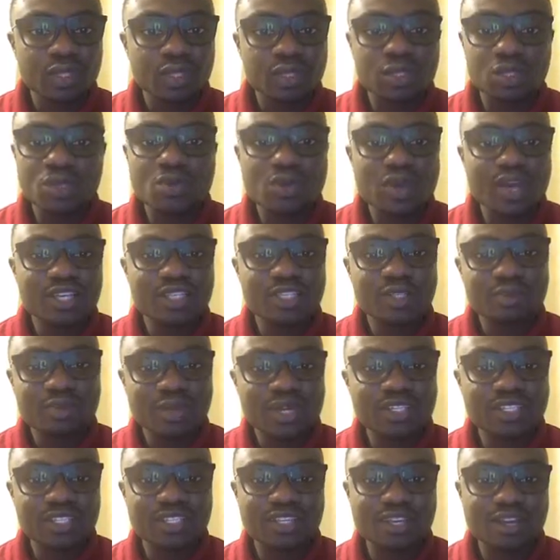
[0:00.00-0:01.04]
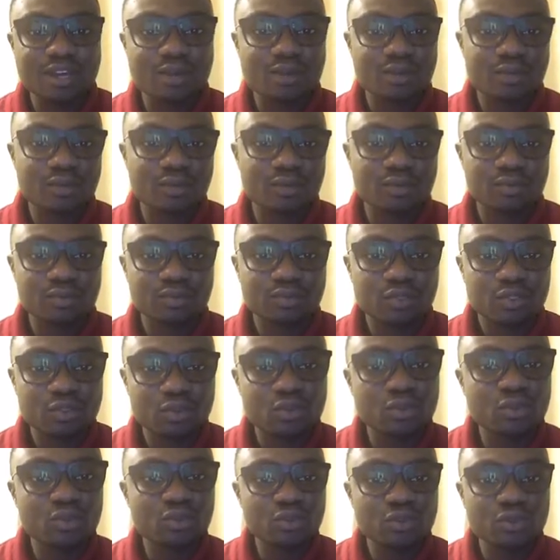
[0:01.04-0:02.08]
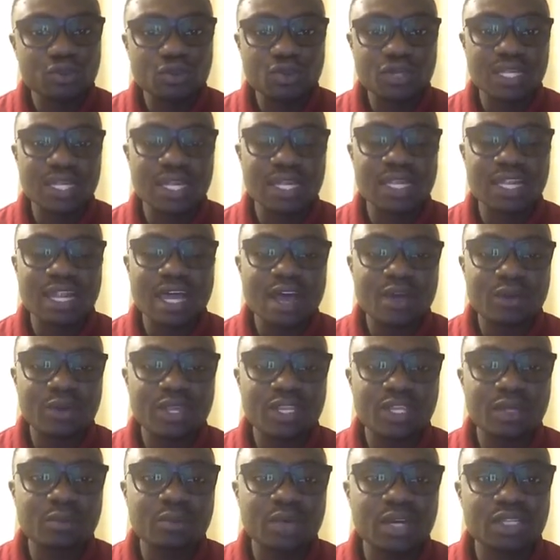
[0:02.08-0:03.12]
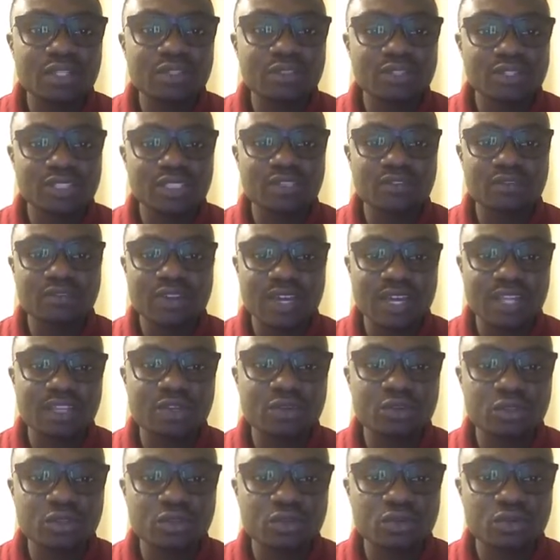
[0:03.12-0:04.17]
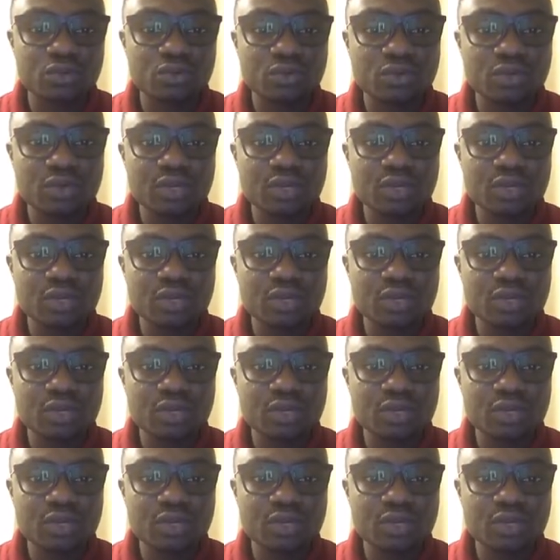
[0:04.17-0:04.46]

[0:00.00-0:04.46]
You are special, so do not allow anybody to devalue you.